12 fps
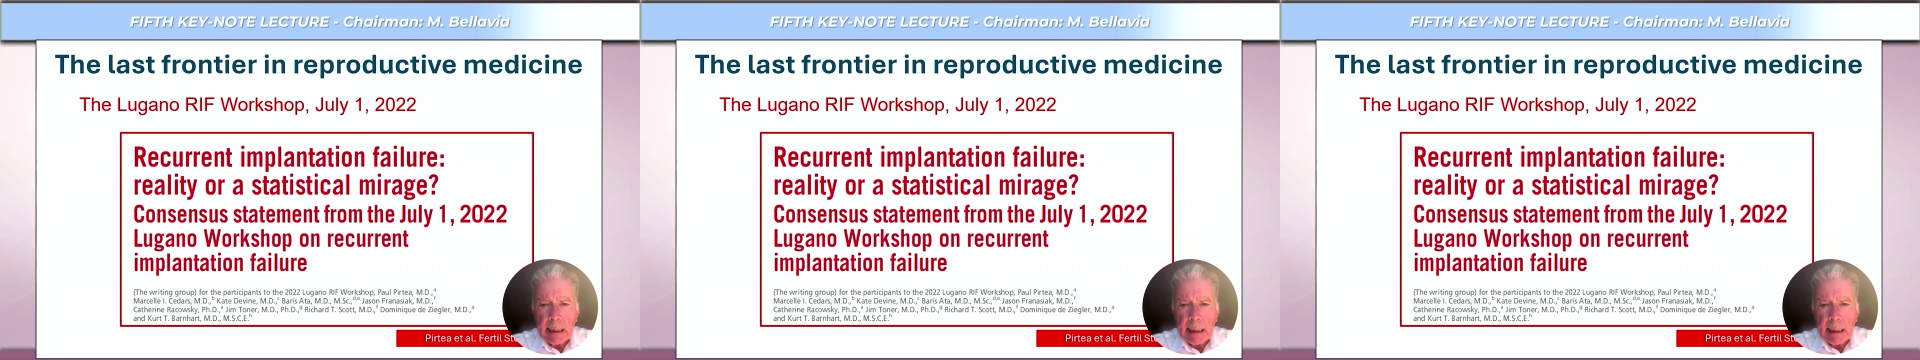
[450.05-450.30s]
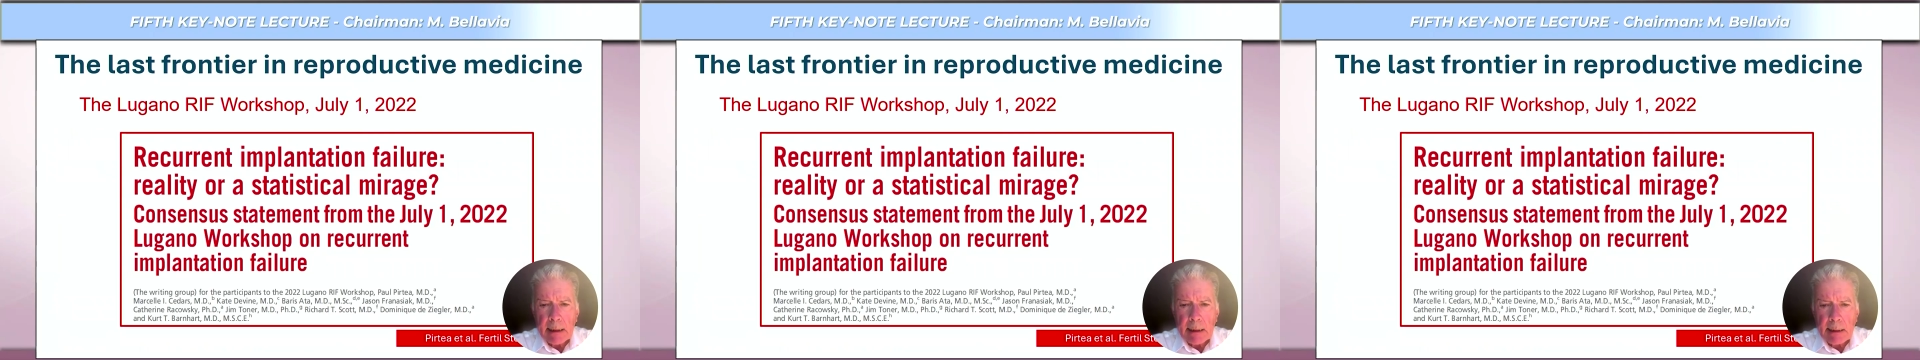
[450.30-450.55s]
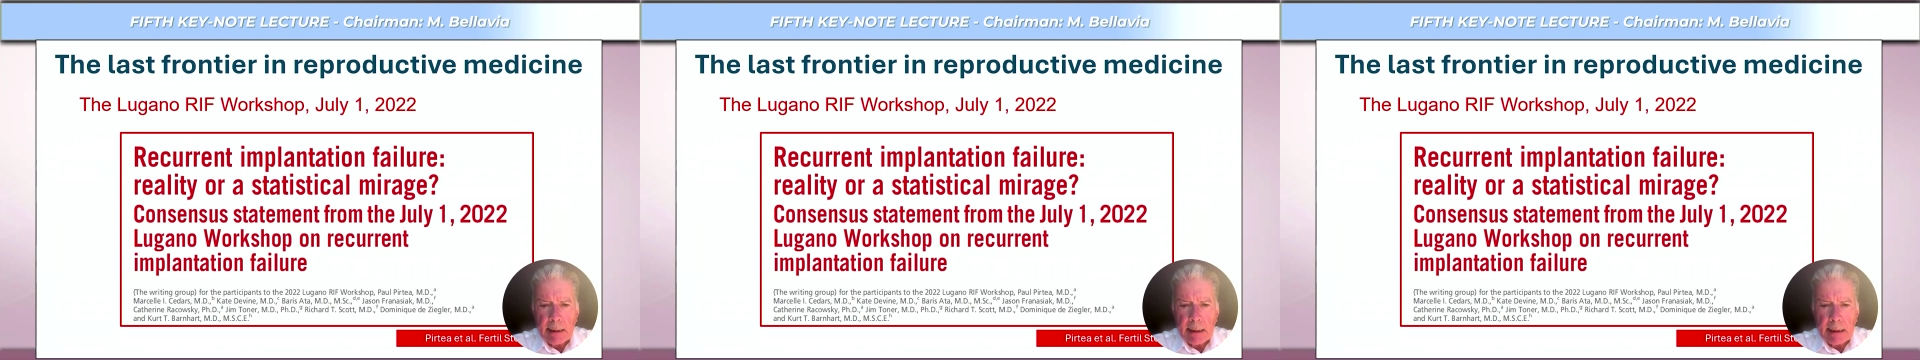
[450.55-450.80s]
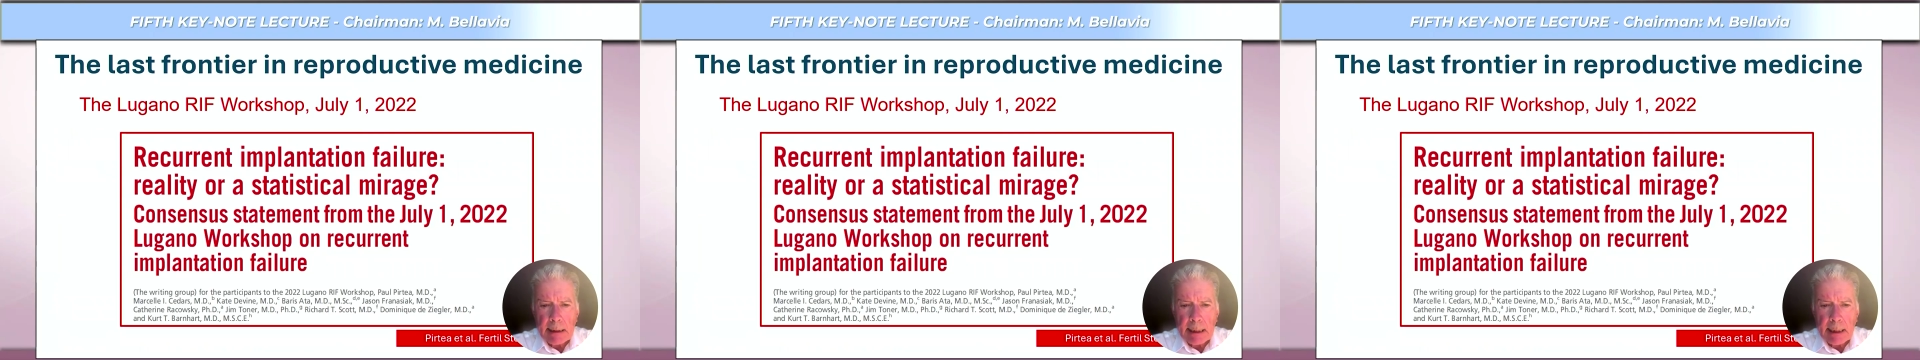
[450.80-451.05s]
And this
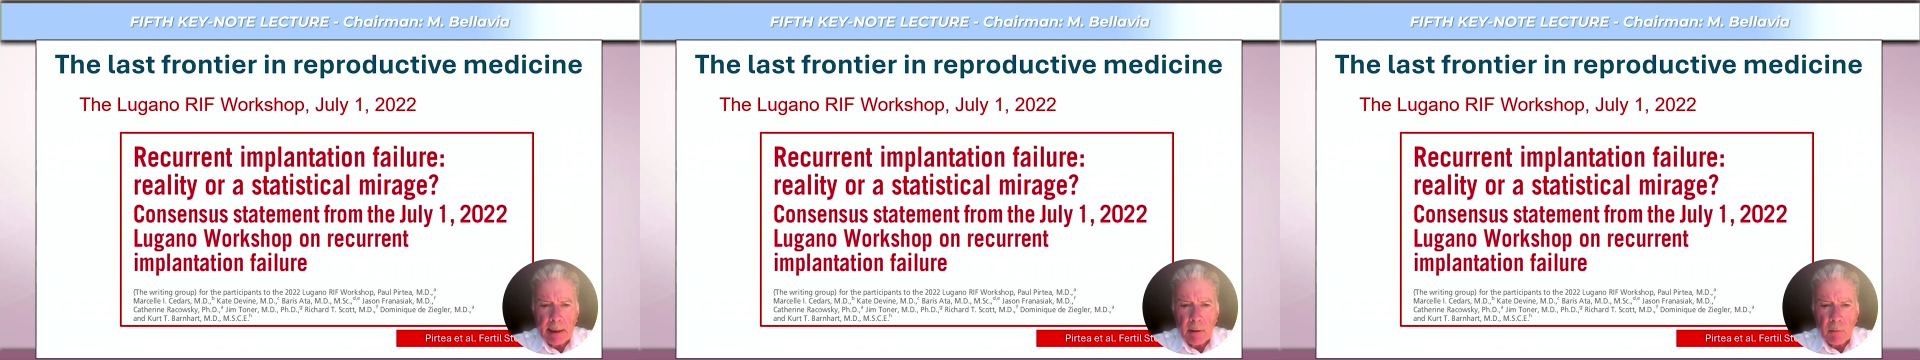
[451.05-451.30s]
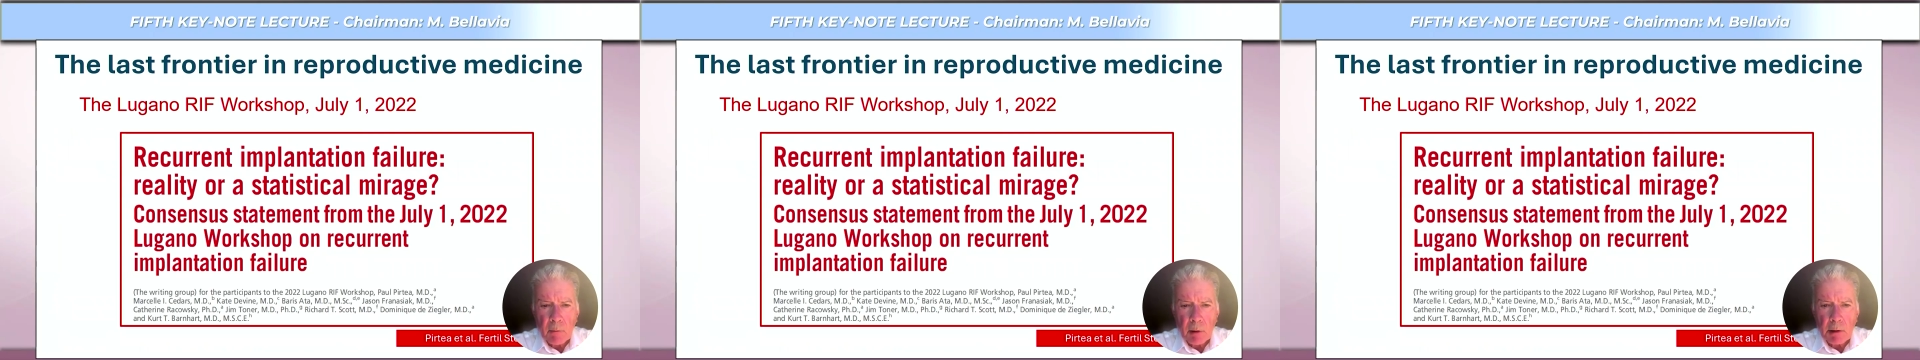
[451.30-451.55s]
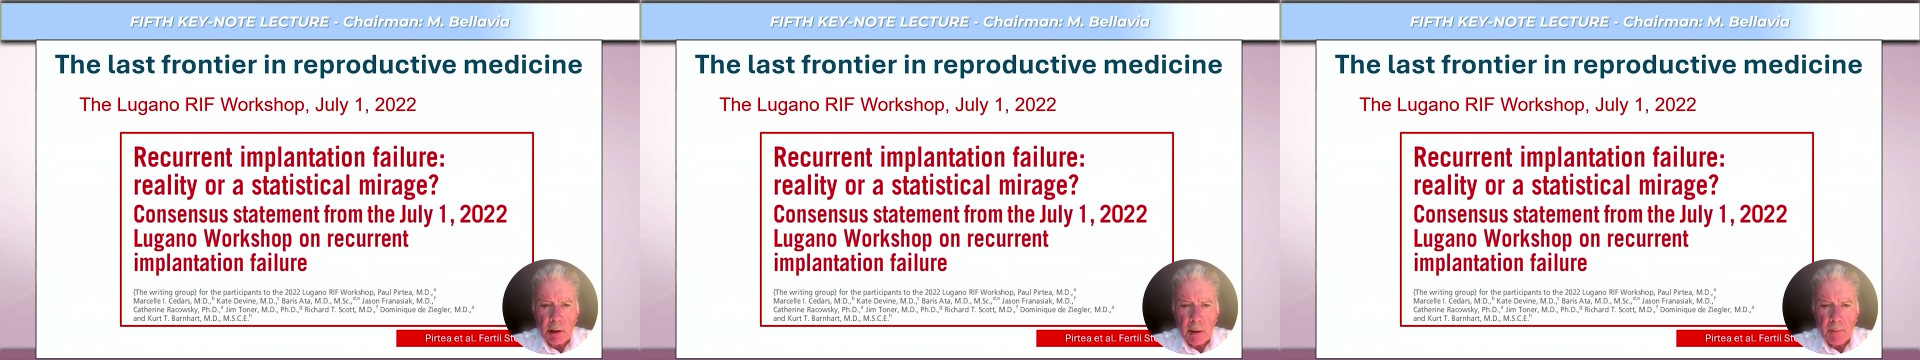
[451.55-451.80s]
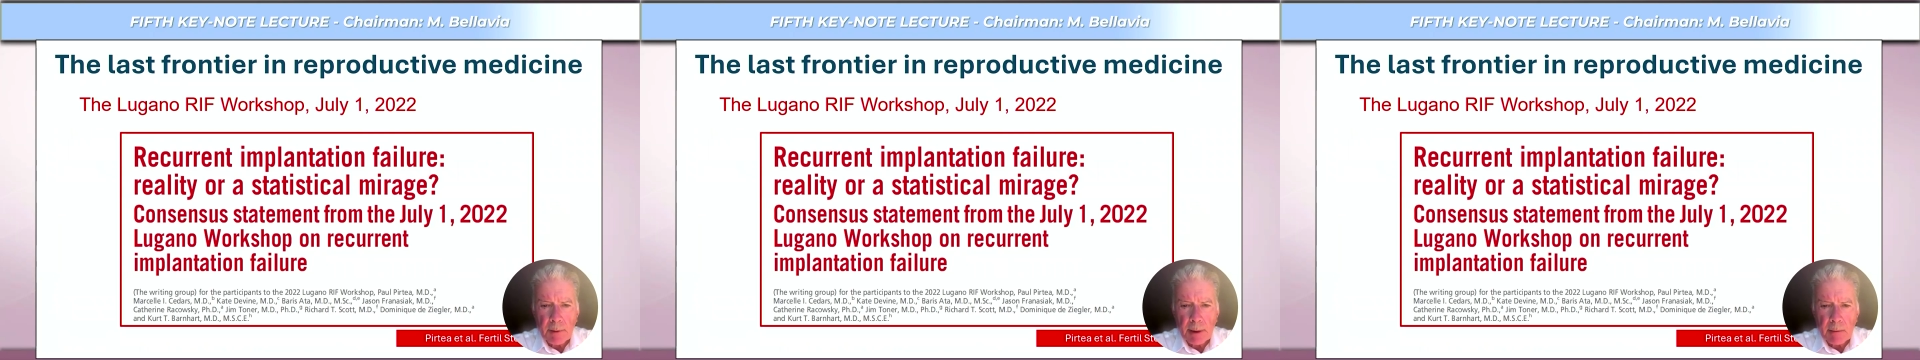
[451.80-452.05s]
is a
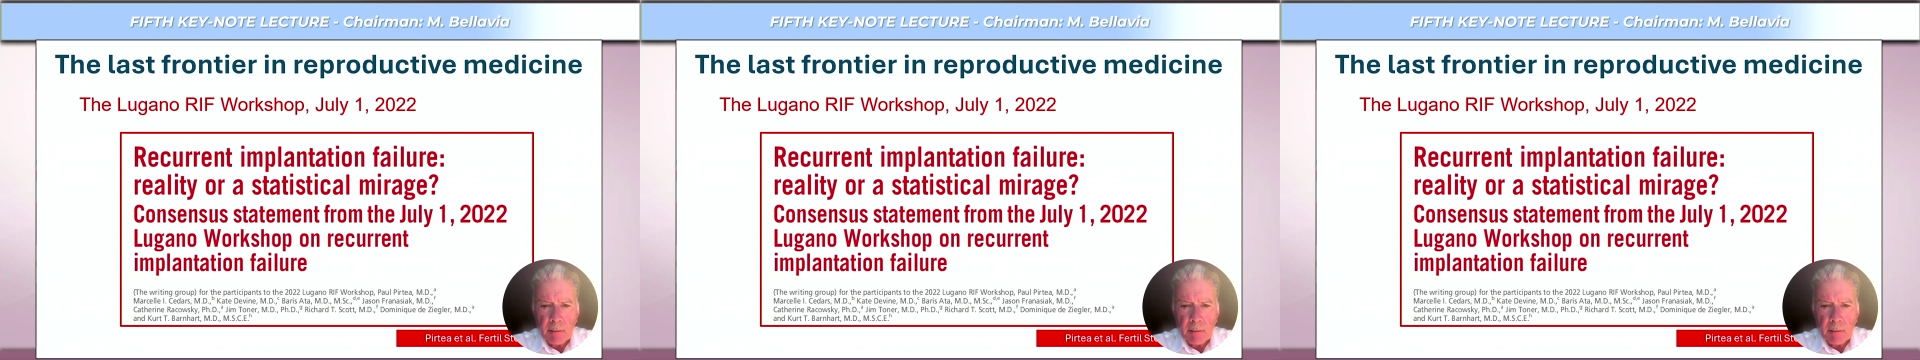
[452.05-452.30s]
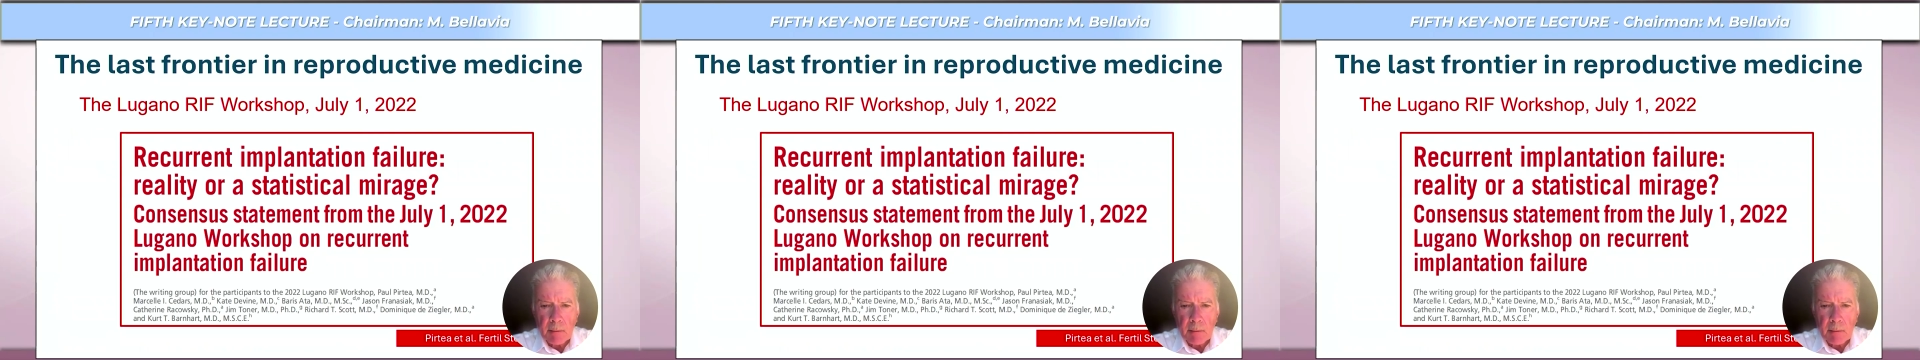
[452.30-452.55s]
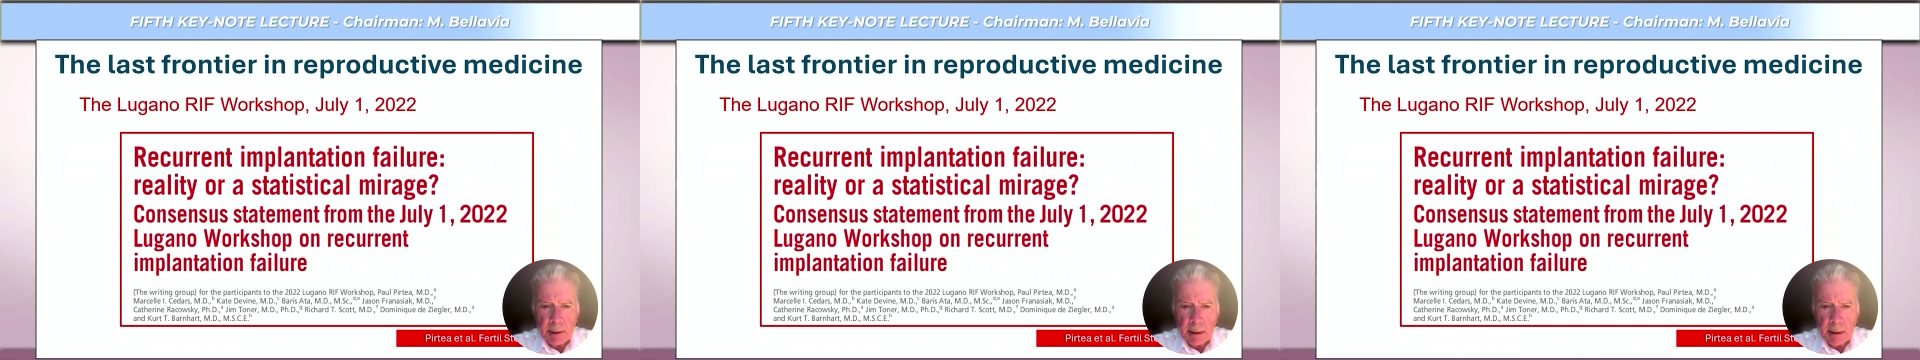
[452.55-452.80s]
workshop that was